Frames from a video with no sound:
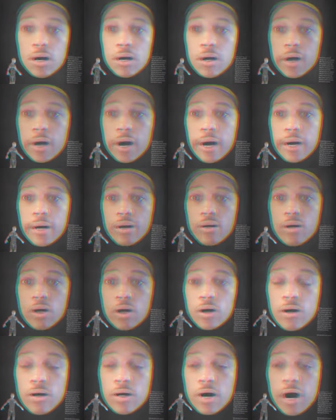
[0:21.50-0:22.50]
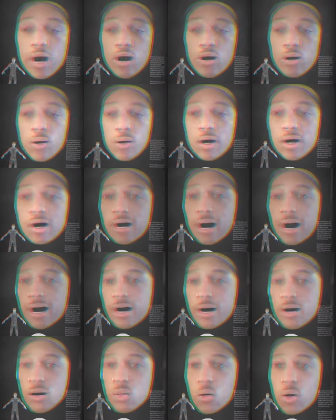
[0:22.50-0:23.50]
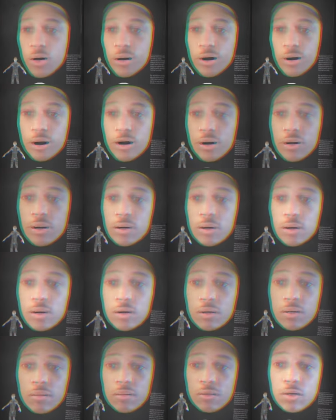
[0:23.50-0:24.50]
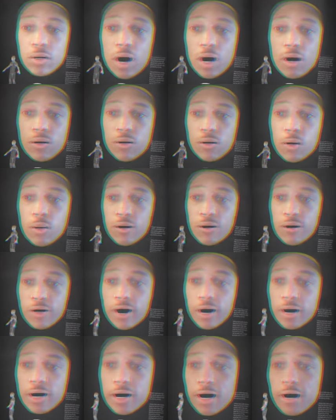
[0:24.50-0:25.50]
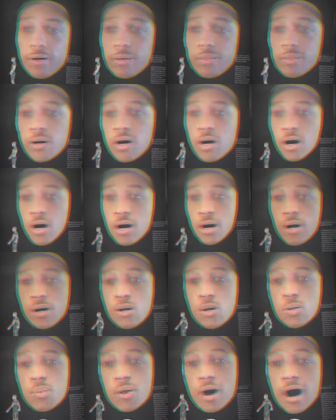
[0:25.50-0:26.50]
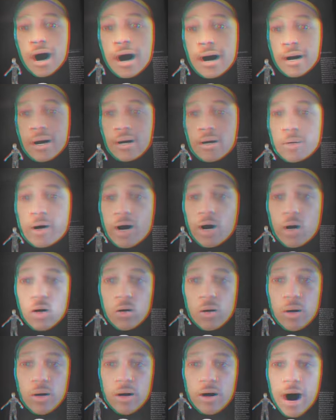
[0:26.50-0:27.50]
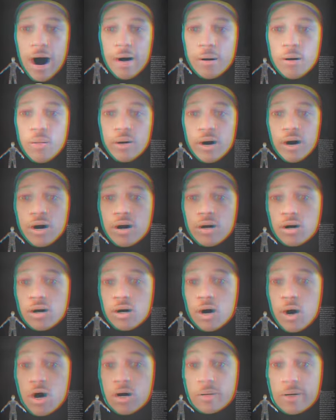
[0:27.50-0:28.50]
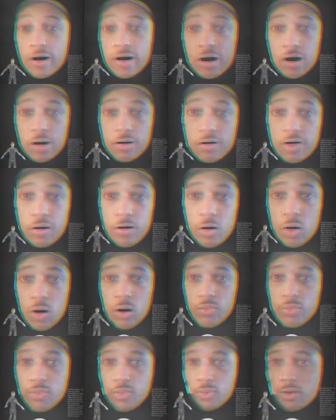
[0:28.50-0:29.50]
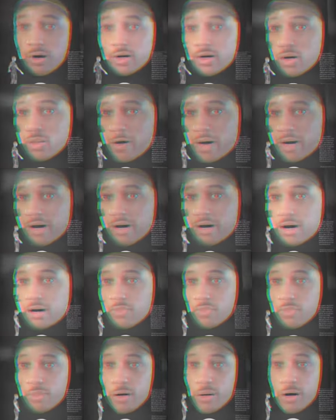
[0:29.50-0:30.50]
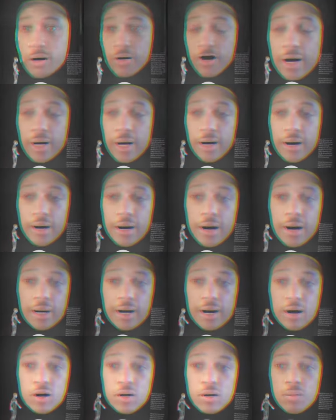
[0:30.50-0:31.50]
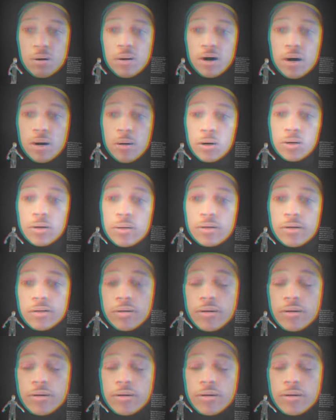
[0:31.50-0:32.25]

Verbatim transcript: All right, so today's word of the day is wonder. Stands for a feeling of surprise mingled with admiration caused by something beautiful, unexpected, unfamiliar, and inexplicable.